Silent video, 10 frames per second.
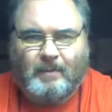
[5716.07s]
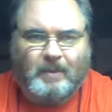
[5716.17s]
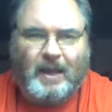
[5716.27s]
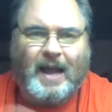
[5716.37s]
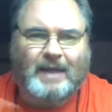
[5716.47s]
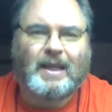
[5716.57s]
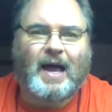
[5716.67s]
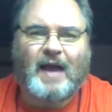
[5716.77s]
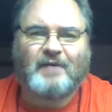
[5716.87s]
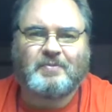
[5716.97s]
Black
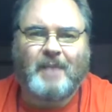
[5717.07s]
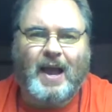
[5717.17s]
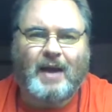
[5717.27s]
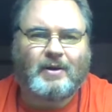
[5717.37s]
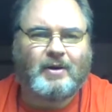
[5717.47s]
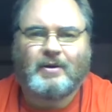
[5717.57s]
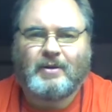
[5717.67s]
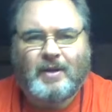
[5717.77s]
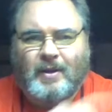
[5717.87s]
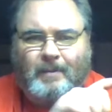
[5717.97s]
Lives
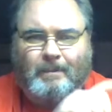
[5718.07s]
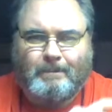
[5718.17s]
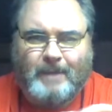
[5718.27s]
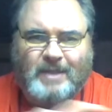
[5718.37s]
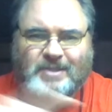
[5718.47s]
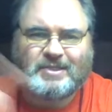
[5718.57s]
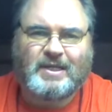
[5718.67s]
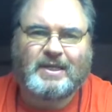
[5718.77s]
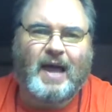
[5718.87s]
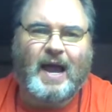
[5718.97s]
Matter. Missy
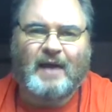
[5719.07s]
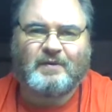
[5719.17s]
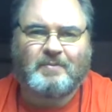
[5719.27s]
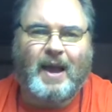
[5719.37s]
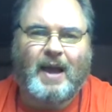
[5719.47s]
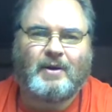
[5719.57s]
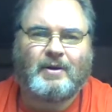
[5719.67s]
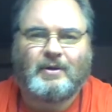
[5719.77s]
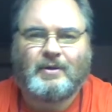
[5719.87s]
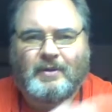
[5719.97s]
Lives
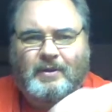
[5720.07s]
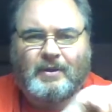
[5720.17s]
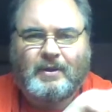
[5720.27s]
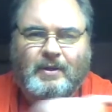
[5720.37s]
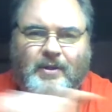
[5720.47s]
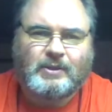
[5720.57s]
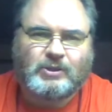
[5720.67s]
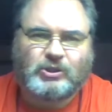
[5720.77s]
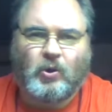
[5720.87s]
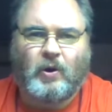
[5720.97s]
Matter.
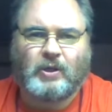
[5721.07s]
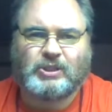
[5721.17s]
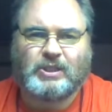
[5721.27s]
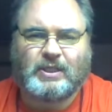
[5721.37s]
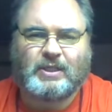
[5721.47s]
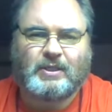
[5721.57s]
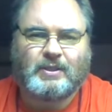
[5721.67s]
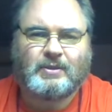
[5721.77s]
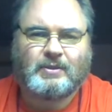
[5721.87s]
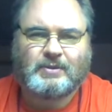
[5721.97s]
Georgie,
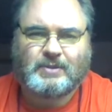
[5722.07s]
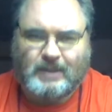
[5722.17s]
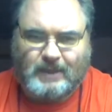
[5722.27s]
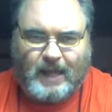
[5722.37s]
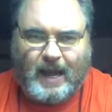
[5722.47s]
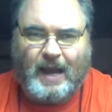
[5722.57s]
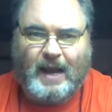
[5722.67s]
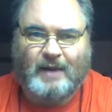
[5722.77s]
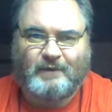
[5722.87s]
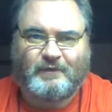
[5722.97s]

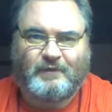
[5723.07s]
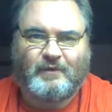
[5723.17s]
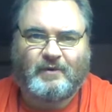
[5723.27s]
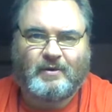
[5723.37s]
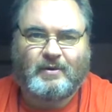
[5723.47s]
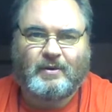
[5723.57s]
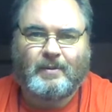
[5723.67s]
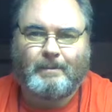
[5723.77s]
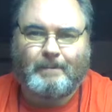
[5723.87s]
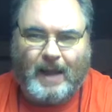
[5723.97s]
life
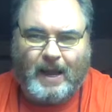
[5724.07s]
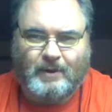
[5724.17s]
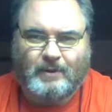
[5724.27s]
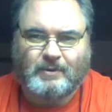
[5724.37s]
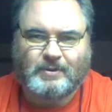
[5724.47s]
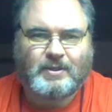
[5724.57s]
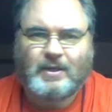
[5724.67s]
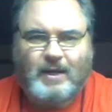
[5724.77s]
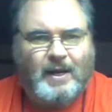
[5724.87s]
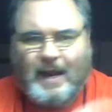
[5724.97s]
matters.
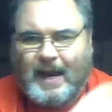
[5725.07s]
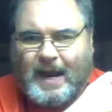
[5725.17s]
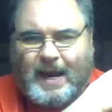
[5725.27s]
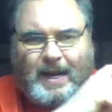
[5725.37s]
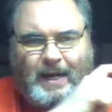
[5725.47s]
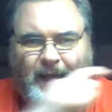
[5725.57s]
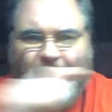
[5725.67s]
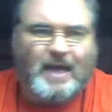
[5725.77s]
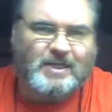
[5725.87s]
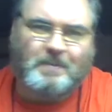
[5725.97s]
And
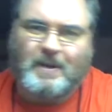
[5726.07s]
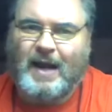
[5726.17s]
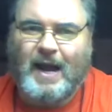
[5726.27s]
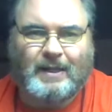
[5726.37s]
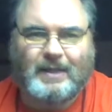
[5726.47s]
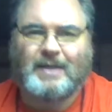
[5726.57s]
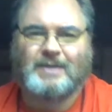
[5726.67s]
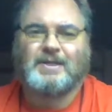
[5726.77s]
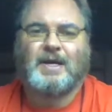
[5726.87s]
last but not least,